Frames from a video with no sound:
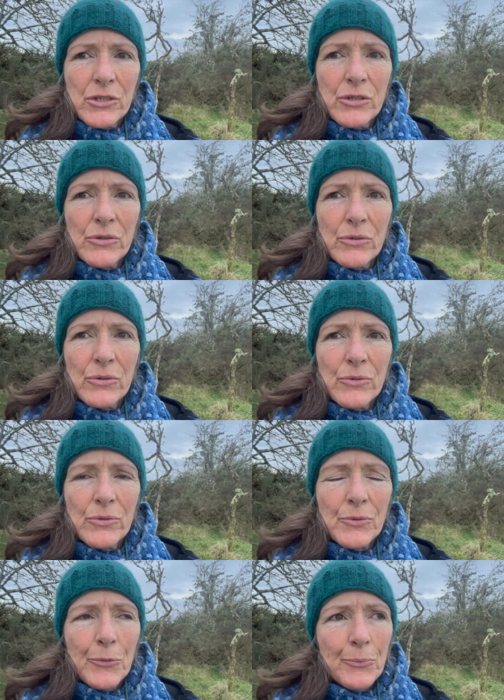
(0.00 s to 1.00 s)

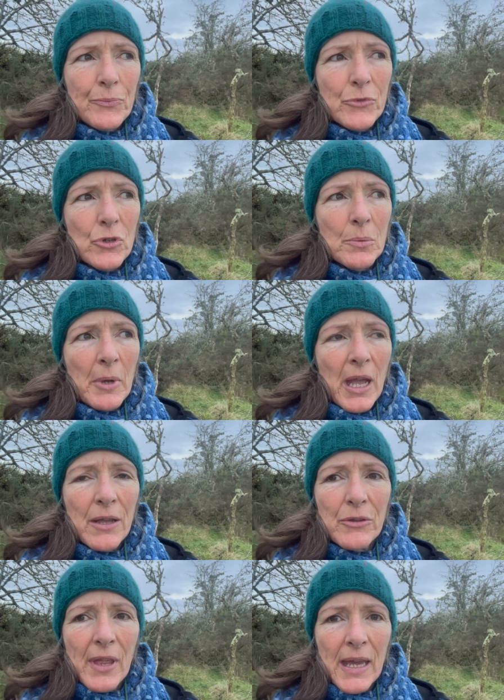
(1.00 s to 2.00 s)
to talk about
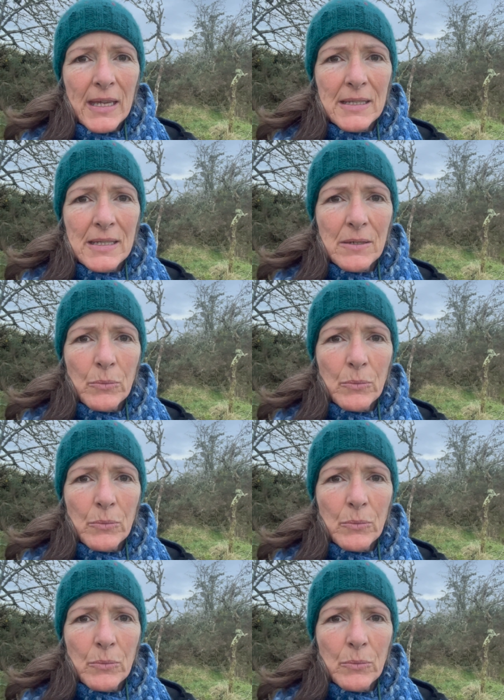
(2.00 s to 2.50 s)
how that,